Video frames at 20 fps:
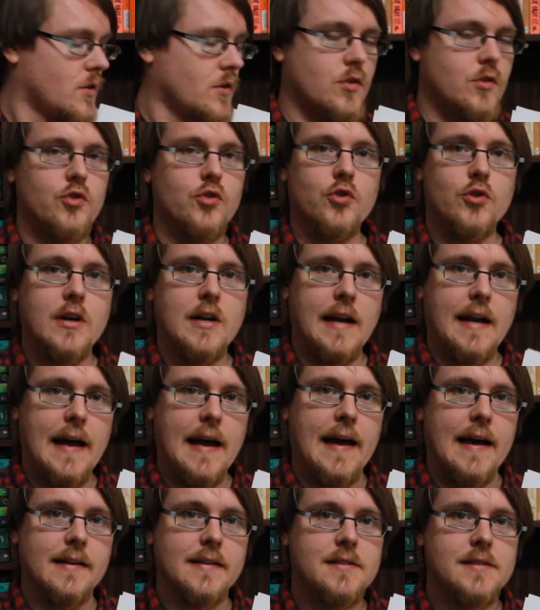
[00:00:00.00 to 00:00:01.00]
Your
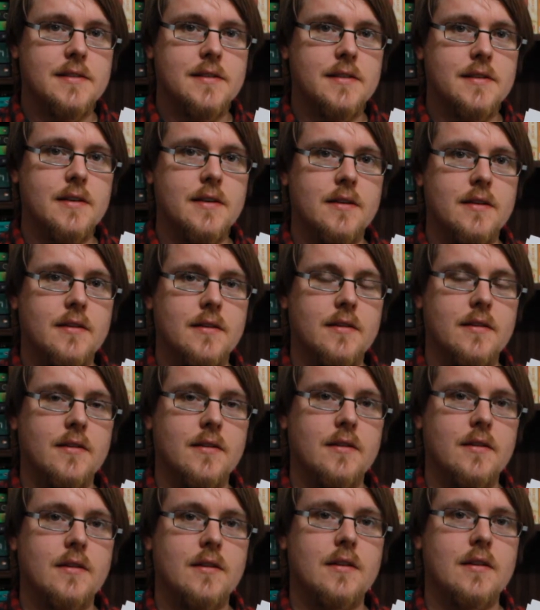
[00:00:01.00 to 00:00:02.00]
class.
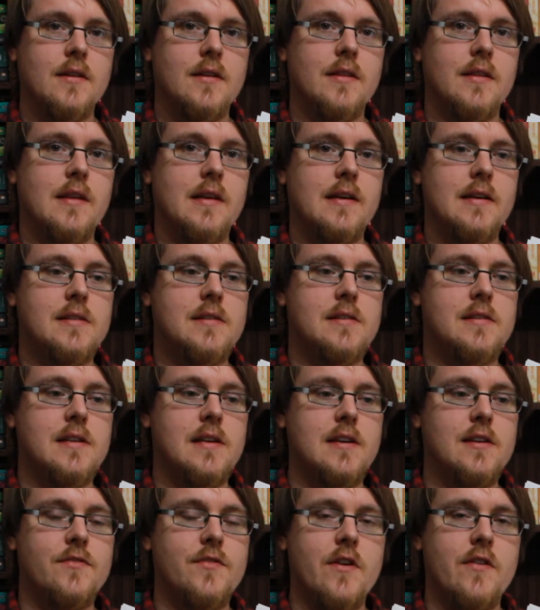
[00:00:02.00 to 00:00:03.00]
This
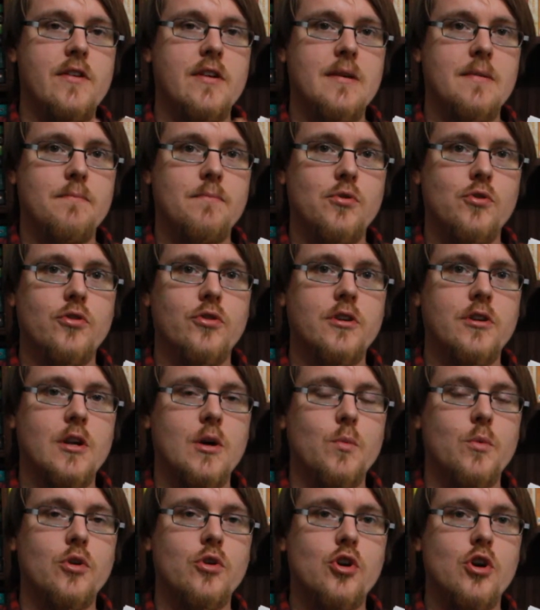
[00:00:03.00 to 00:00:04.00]
is very important
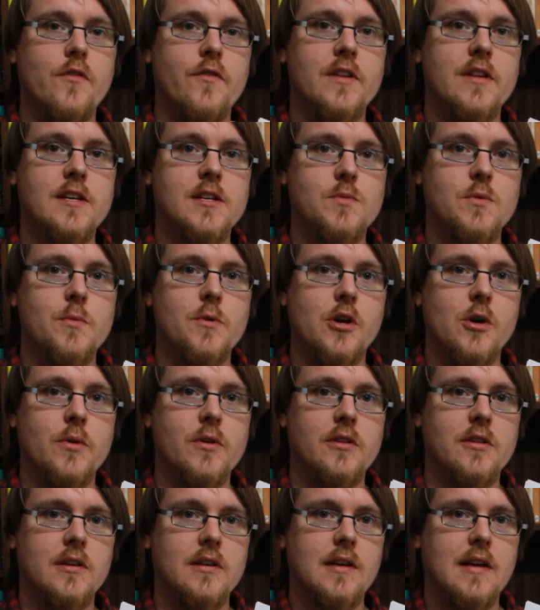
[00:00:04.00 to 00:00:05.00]
and we'll cover this when we go
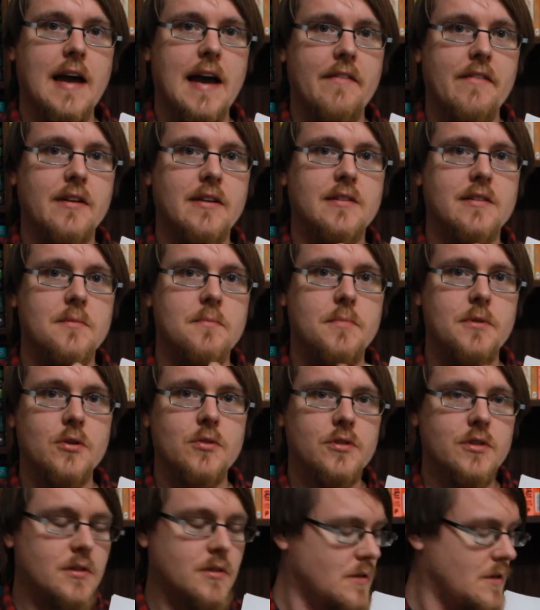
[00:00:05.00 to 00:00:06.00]
into character
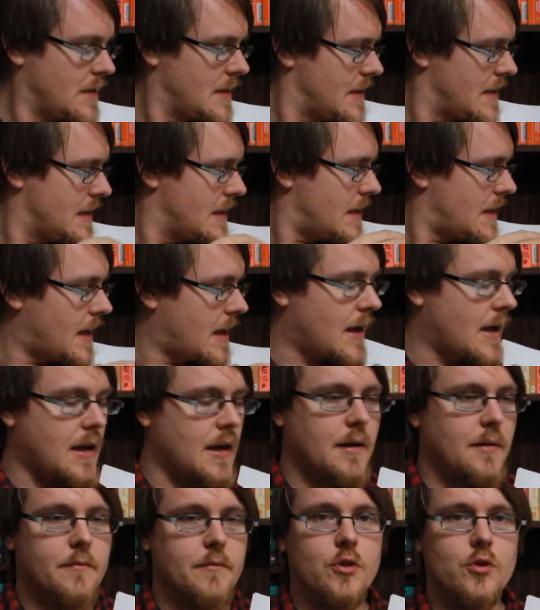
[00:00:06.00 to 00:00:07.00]
building.
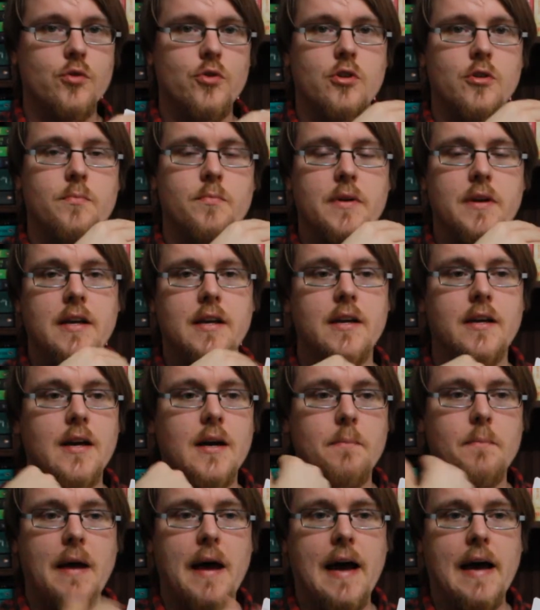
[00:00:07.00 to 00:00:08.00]
You could be
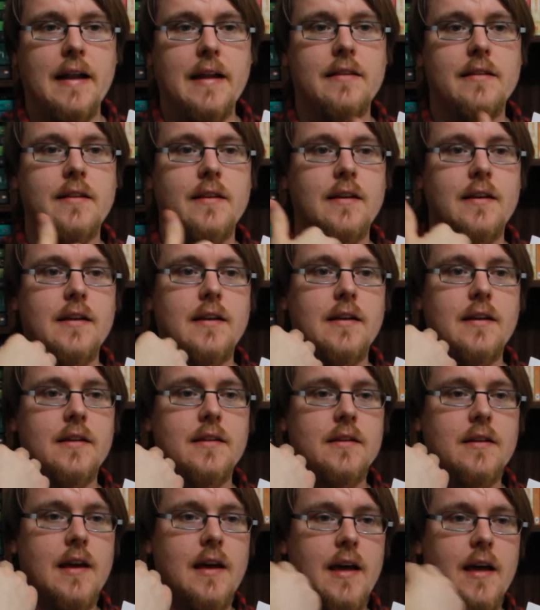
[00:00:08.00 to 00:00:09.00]
a
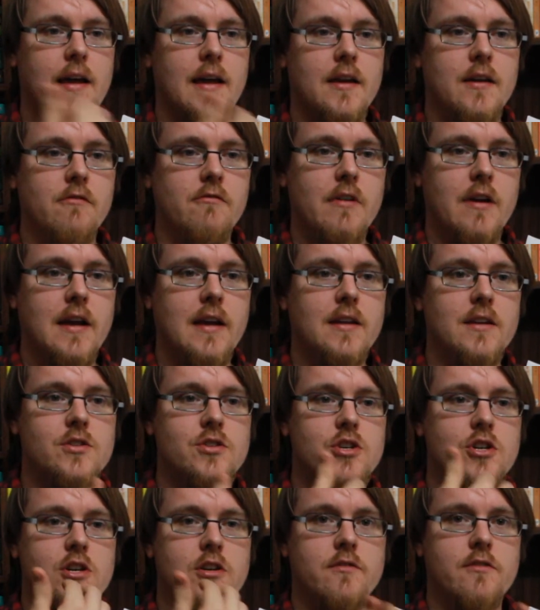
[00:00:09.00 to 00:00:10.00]
paladin, a
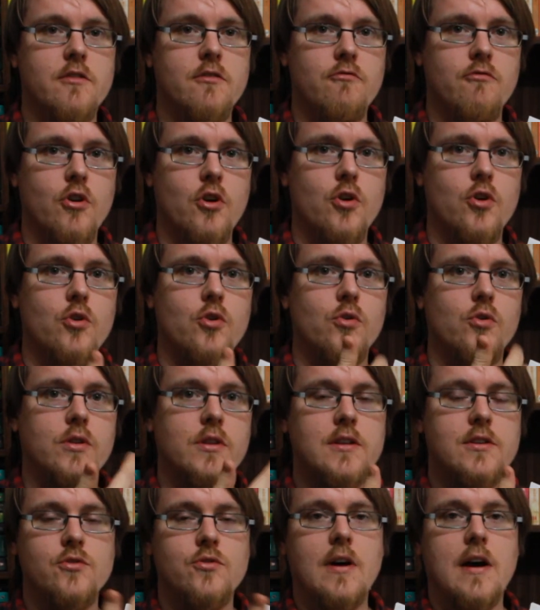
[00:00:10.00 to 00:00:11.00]
ranger, a rogue.
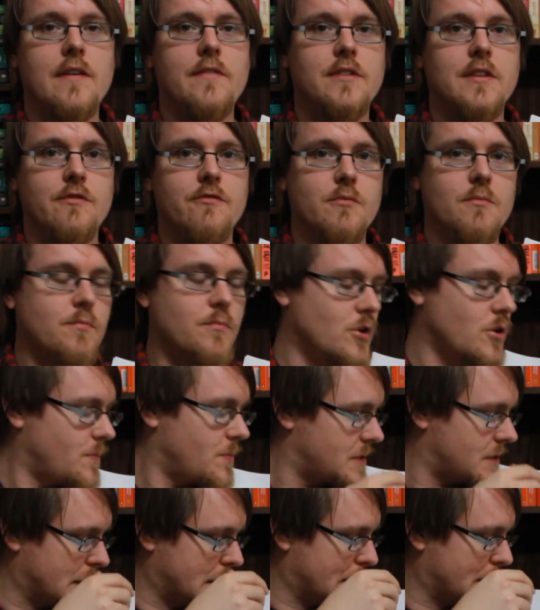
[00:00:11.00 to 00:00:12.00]
These all have different
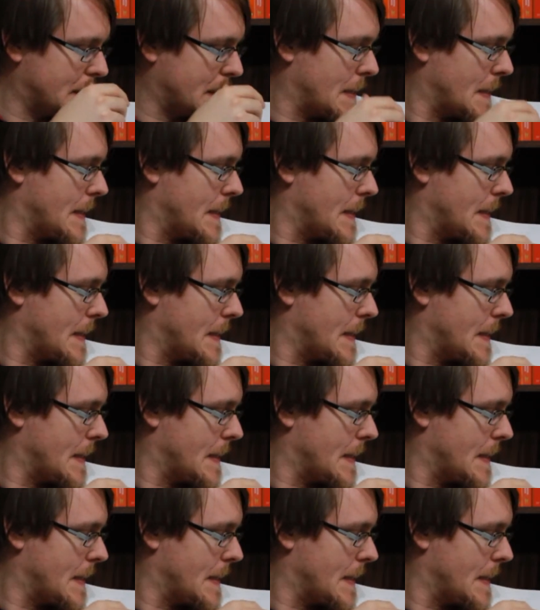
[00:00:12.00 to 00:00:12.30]
purposes.